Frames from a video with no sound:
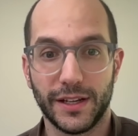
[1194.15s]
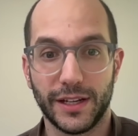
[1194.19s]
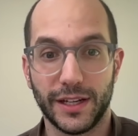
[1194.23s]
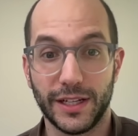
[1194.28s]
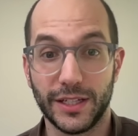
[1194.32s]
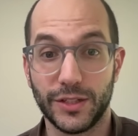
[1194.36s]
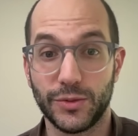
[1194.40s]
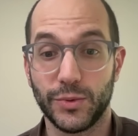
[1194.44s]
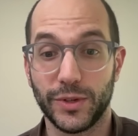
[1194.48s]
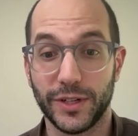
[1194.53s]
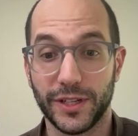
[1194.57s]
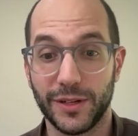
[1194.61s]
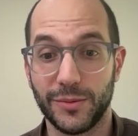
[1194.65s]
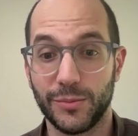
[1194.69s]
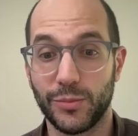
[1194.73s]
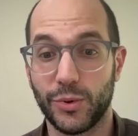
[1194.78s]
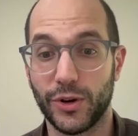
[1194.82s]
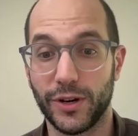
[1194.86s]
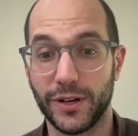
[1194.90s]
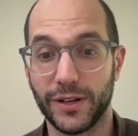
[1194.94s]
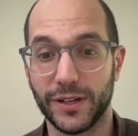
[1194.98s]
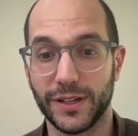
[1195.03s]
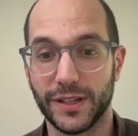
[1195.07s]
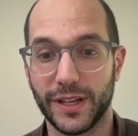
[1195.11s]
is really
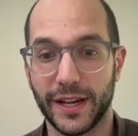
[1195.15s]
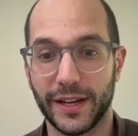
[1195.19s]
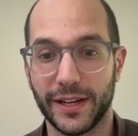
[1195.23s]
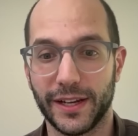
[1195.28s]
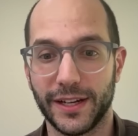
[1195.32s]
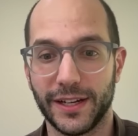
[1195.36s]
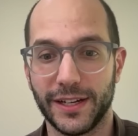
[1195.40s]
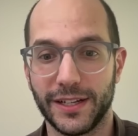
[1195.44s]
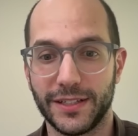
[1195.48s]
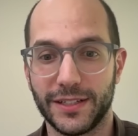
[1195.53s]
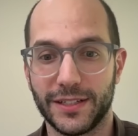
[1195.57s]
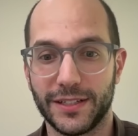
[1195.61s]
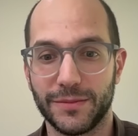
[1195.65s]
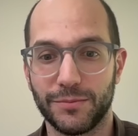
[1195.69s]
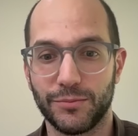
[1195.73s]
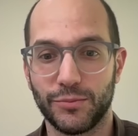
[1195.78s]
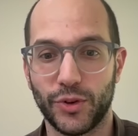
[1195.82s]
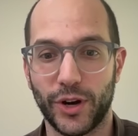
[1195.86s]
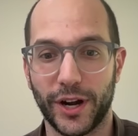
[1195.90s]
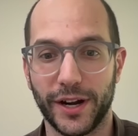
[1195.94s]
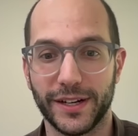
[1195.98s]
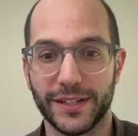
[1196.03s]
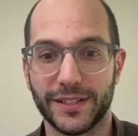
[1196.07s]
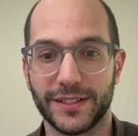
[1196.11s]
important. Like it is
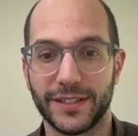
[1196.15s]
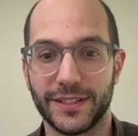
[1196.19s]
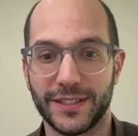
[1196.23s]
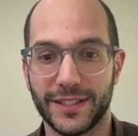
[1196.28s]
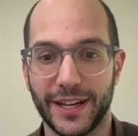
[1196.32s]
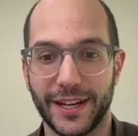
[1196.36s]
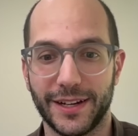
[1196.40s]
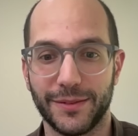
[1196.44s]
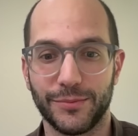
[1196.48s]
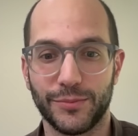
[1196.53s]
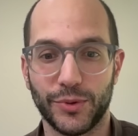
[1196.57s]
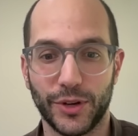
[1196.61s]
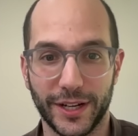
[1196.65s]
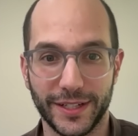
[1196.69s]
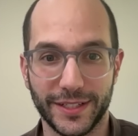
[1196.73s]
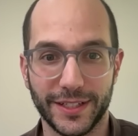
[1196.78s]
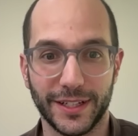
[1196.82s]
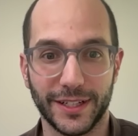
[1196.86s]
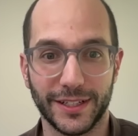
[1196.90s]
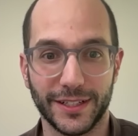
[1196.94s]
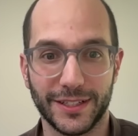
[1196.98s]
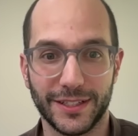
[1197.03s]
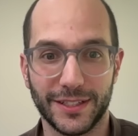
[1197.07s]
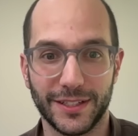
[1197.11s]
product design
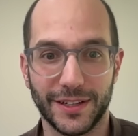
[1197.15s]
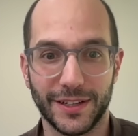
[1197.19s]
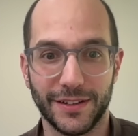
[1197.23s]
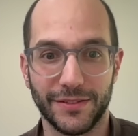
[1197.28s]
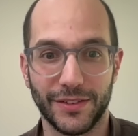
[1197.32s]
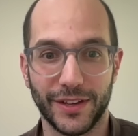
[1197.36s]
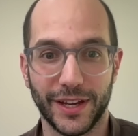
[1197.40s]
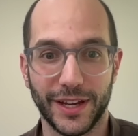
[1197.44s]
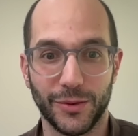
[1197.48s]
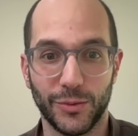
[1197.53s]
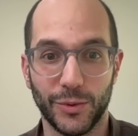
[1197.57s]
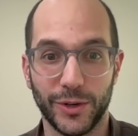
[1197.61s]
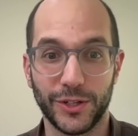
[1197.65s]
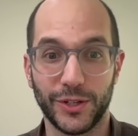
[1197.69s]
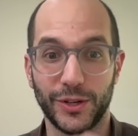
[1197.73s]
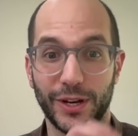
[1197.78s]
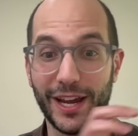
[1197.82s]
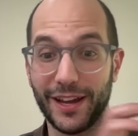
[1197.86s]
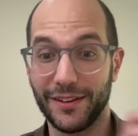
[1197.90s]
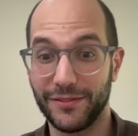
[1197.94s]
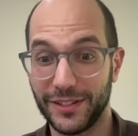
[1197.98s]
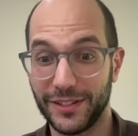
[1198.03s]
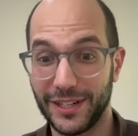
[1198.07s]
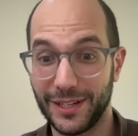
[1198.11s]
process of like when you
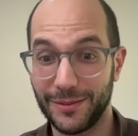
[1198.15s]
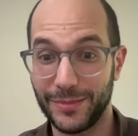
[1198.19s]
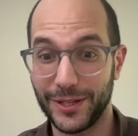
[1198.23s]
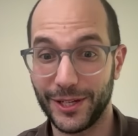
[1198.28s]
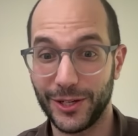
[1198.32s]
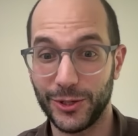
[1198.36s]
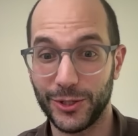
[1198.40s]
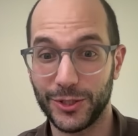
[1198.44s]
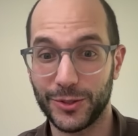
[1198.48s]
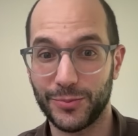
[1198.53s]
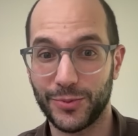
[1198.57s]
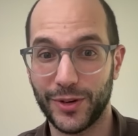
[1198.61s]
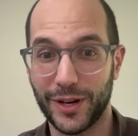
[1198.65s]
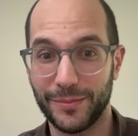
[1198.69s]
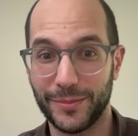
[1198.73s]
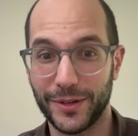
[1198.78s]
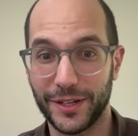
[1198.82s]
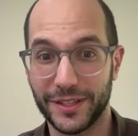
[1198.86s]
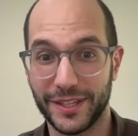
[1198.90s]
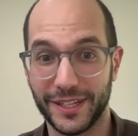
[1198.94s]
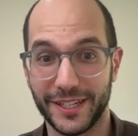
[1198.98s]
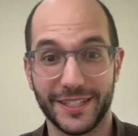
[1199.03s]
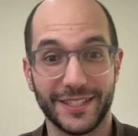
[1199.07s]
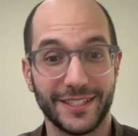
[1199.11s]
have an ambiguous prompt
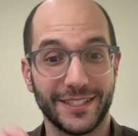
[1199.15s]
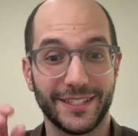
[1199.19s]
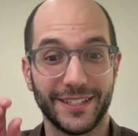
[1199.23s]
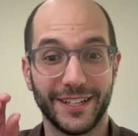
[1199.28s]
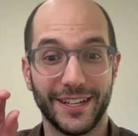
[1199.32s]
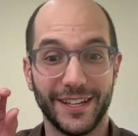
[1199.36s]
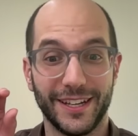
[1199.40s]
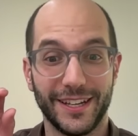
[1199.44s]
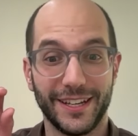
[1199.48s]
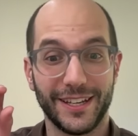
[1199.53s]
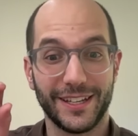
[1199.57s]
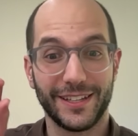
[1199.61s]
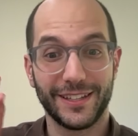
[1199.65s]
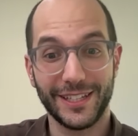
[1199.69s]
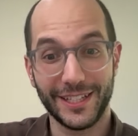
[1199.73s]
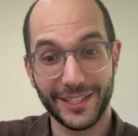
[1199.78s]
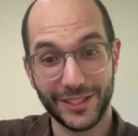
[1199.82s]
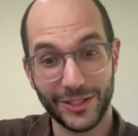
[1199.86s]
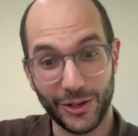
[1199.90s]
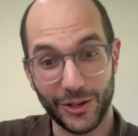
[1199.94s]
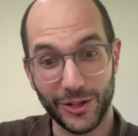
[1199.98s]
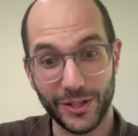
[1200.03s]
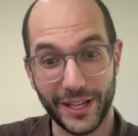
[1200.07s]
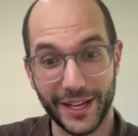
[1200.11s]
like this, these
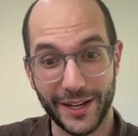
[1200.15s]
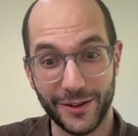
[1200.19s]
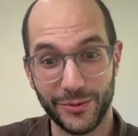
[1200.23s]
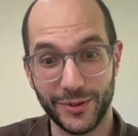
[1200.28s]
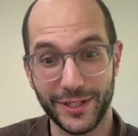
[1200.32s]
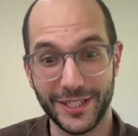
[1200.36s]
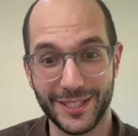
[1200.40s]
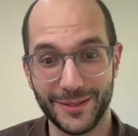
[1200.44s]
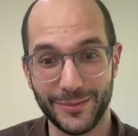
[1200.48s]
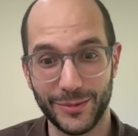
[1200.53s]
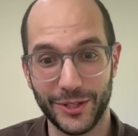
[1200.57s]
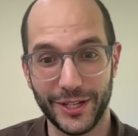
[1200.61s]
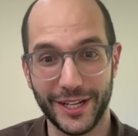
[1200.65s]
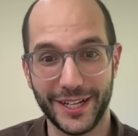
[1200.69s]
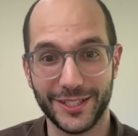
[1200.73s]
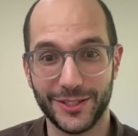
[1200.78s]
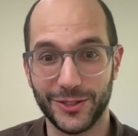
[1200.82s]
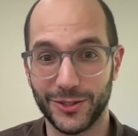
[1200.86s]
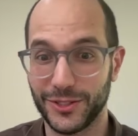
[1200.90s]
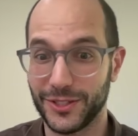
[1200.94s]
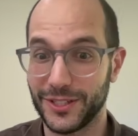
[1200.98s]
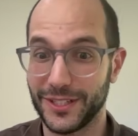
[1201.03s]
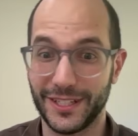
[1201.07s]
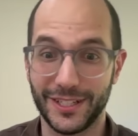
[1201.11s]
are like reasonable
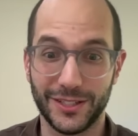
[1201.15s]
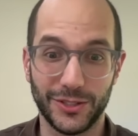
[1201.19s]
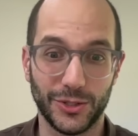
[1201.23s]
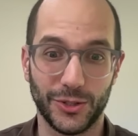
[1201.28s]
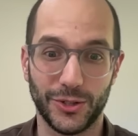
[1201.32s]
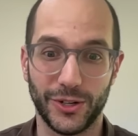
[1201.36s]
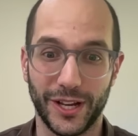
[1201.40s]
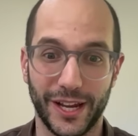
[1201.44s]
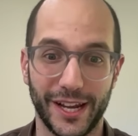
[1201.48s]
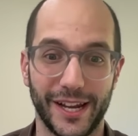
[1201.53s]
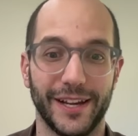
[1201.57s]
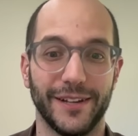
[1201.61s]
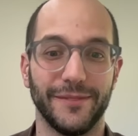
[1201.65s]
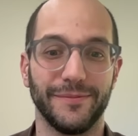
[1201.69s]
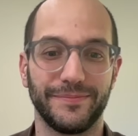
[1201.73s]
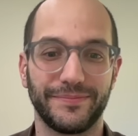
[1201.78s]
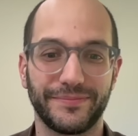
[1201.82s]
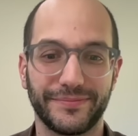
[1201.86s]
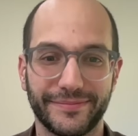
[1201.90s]
answers and these are not.